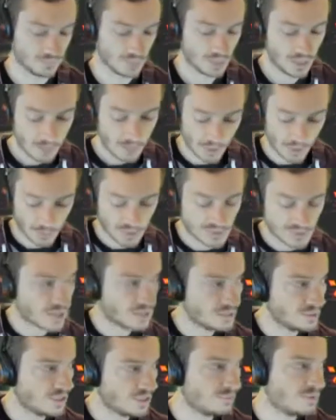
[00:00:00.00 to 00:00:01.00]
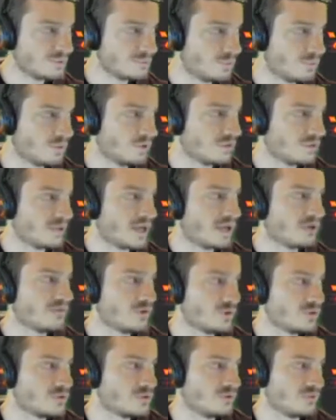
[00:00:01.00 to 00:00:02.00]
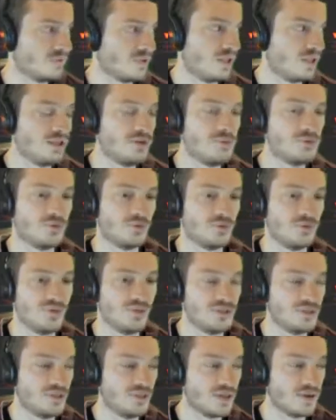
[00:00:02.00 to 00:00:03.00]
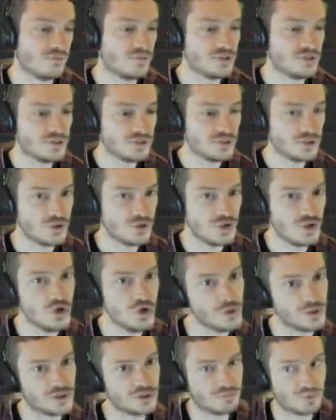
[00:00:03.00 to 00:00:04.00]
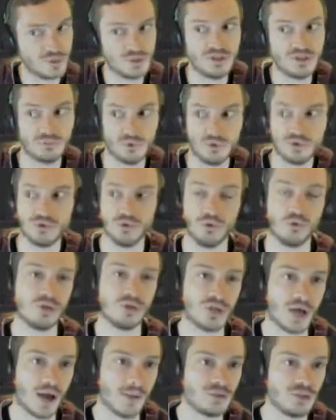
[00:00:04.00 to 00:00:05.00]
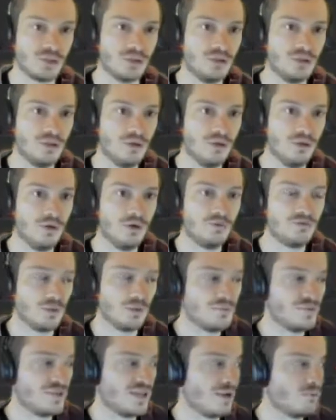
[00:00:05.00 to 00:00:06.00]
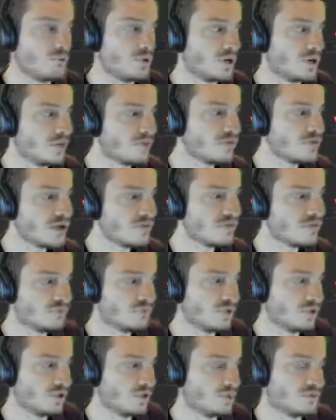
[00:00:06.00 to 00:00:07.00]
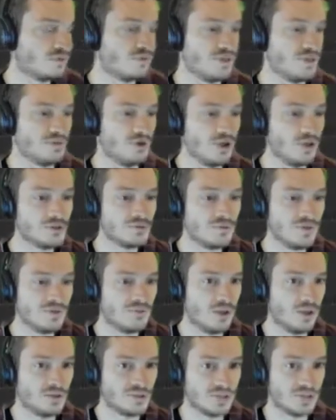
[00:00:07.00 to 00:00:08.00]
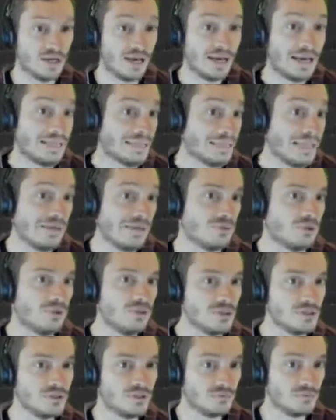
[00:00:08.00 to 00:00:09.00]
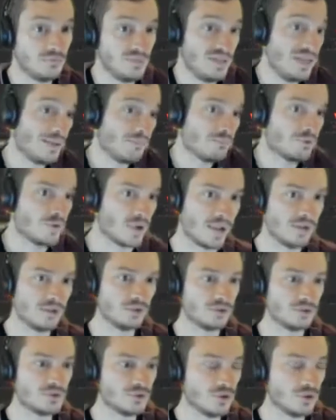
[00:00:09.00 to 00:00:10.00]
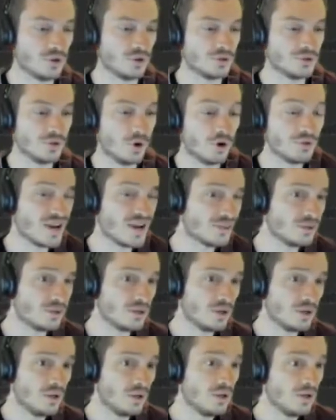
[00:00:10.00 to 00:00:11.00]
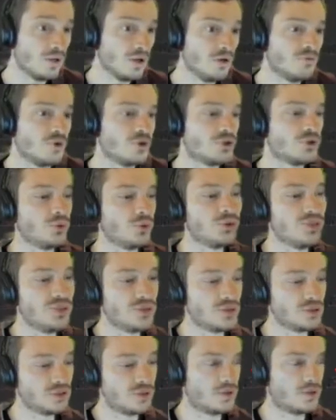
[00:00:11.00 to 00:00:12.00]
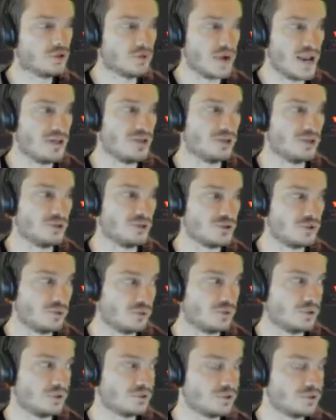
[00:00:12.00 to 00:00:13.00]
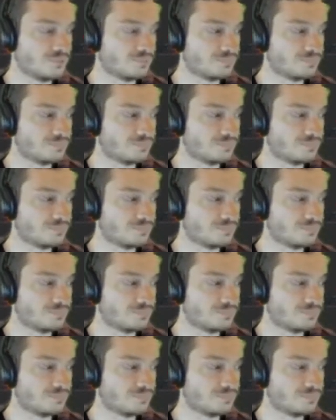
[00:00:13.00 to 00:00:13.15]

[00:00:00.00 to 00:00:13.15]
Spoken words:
But I want to talk a little bit more about virtual volumes with VCF. This is the newest principal storage option from VMware. And if you're not familiar with vVols, vVols at a high level is VM granular storage, or rather virtual disk granular storage.